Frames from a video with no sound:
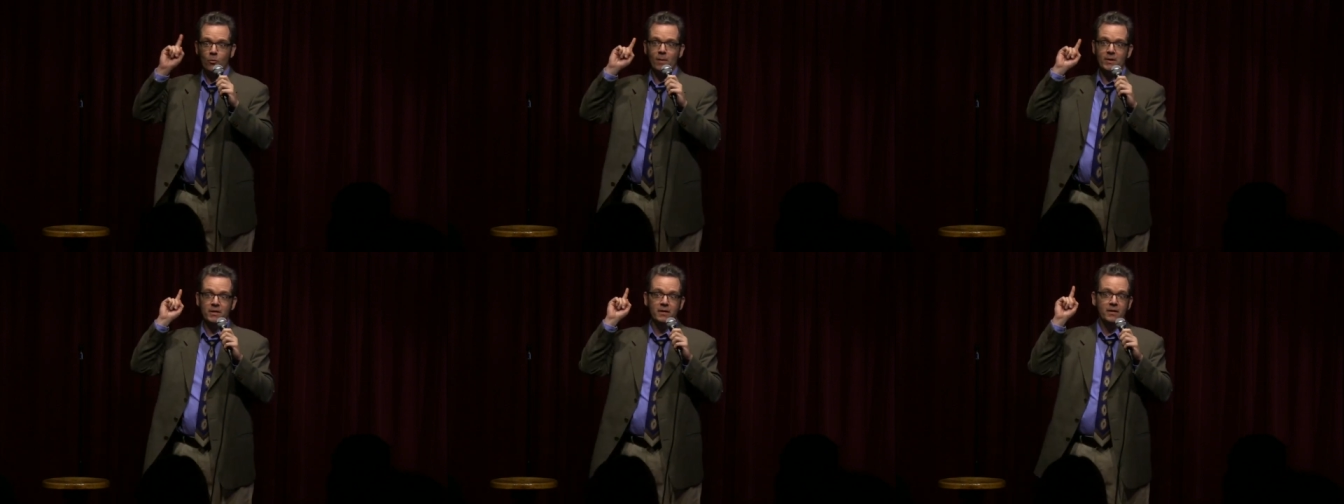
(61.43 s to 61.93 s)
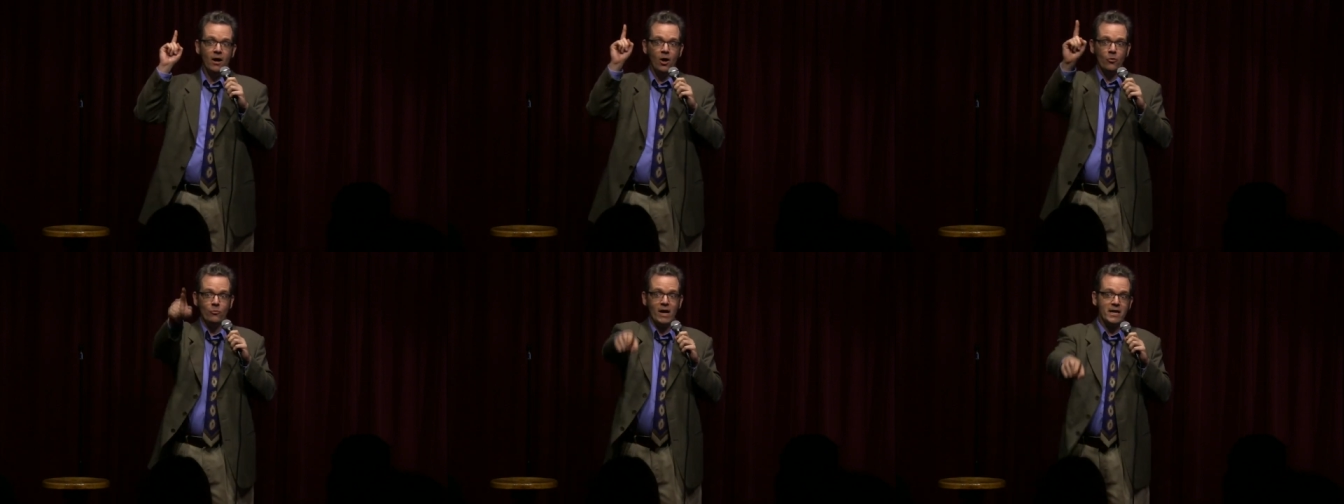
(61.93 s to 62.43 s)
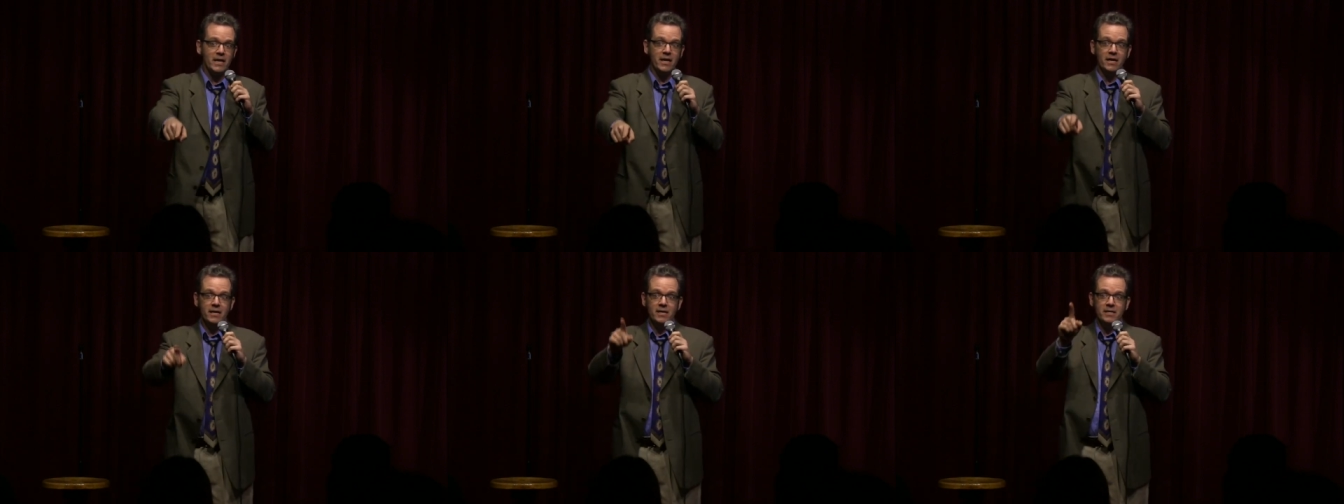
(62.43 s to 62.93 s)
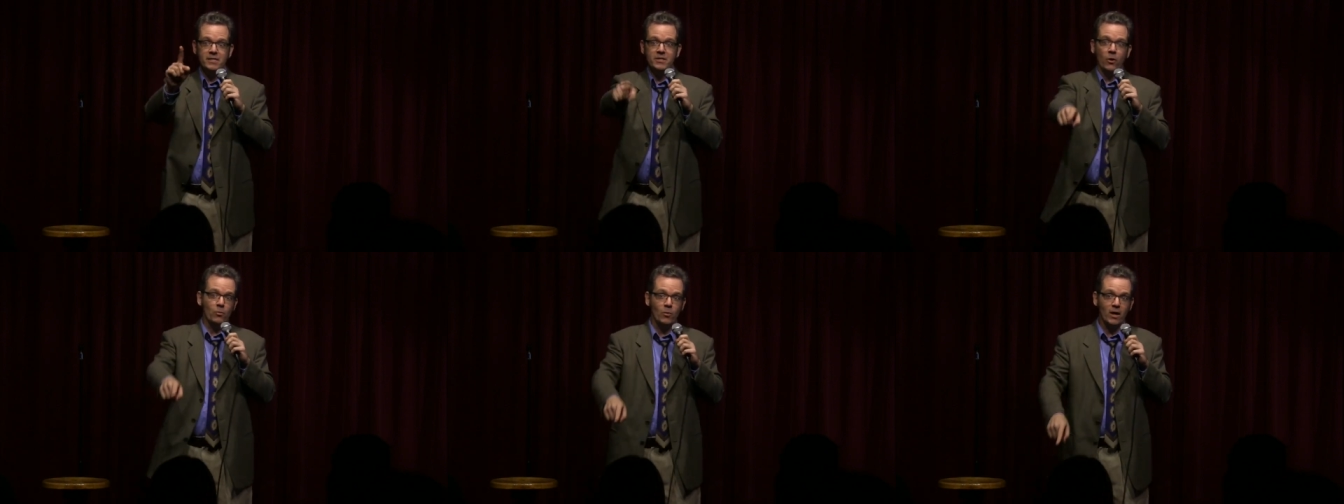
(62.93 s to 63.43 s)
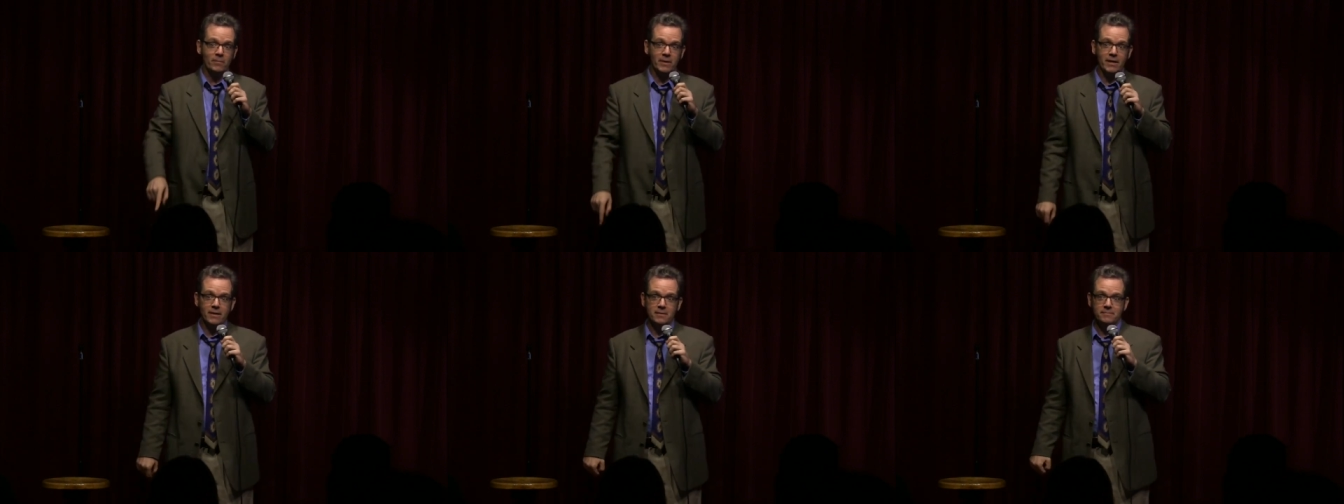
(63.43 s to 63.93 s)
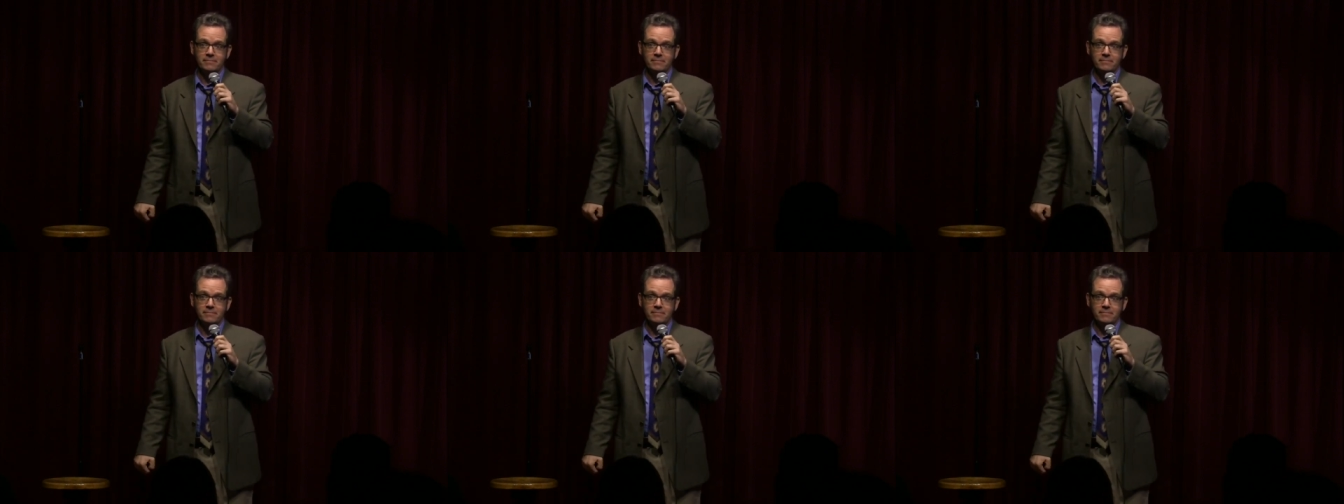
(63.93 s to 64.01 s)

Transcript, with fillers: Women already don't want me.